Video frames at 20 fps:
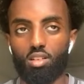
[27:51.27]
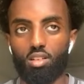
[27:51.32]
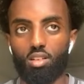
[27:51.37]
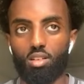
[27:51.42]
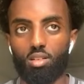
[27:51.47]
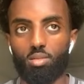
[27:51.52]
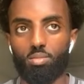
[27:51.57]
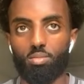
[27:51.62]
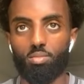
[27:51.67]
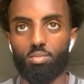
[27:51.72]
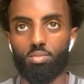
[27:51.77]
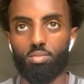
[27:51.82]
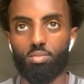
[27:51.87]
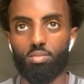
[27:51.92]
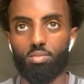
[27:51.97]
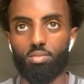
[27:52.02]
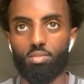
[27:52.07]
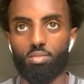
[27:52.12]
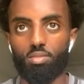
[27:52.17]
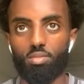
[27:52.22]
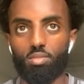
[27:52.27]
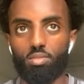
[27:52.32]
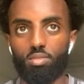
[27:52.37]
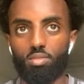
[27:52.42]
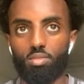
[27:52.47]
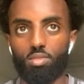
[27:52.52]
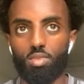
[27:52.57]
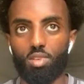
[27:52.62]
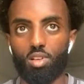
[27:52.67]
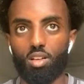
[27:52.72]
Um,
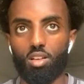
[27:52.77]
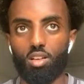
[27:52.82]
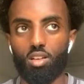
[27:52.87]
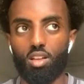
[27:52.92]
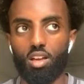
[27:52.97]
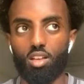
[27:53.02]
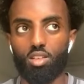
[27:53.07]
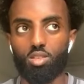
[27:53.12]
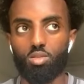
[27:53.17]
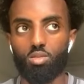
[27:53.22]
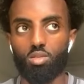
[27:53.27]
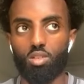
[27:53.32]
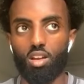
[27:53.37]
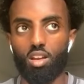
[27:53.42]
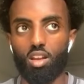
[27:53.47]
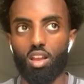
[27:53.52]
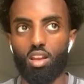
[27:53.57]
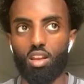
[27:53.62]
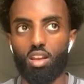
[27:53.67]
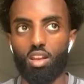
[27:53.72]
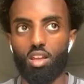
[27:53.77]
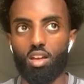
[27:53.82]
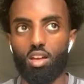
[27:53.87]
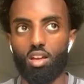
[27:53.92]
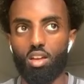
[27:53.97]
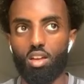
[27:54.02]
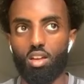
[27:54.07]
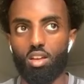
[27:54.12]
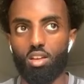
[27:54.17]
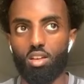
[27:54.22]
and that's and then
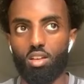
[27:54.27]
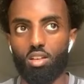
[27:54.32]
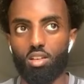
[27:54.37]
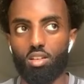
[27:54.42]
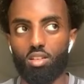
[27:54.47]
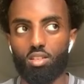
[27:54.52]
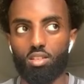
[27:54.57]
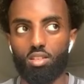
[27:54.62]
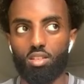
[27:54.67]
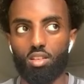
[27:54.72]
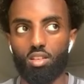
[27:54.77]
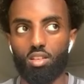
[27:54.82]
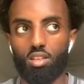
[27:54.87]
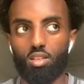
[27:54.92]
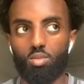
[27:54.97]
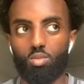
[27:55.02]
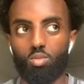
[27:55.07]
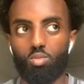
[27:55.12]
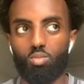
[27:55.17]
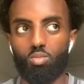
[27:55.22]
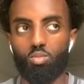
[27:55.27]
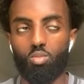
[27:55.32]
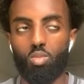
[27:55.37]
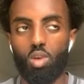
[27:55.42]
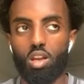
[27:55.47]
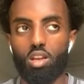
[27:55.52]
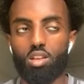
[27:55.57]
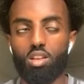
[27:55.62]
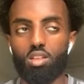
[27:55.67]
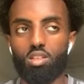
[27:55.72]

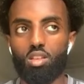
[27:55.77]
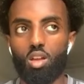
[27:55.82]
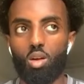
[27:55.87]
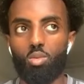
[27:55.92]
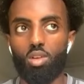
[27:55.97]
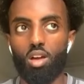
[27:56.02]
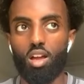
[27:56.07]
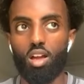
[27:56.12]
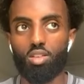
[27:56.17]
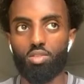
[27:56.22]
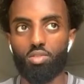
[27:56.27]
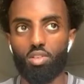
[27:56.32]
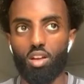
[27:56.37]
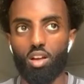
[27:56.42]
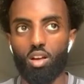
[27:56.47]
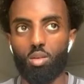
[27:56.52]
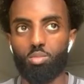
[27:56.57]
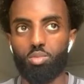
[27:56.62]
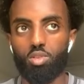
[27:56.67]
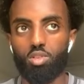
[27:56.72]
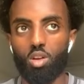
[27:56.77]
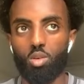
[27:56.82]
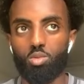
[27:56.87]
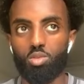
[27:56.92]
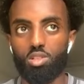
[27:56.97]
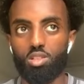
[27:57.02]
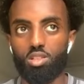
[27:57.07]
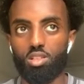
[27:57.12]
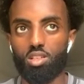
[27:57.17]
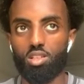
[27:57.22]
many don't ask for help. You
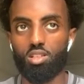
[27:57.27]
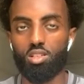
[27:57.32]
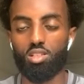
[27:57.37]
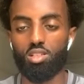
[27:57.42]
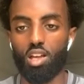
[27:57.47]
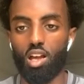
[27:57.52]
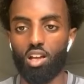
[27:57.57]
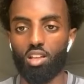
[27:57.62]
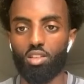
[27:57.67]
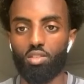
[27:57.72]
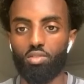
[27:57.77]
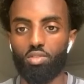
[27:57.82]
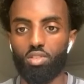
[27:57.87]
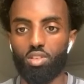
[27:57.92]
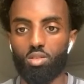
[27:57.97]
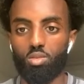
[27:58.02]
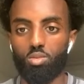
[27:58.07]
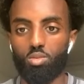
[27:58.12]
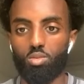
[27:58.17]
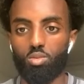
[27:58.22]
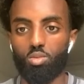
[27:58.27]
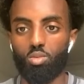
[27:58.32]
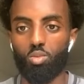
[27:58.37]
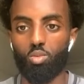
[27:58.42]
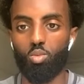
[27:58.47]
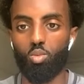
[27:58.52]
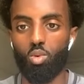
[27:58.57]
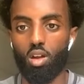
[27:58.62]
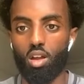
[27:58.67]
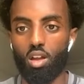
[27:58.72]
don't see a side of you
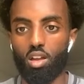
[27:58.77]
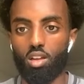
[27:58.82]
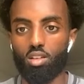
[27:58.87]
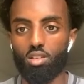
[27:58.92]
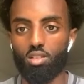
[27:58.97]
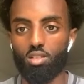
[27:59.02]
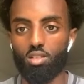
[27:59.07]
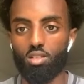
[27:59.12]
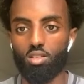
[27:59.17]
where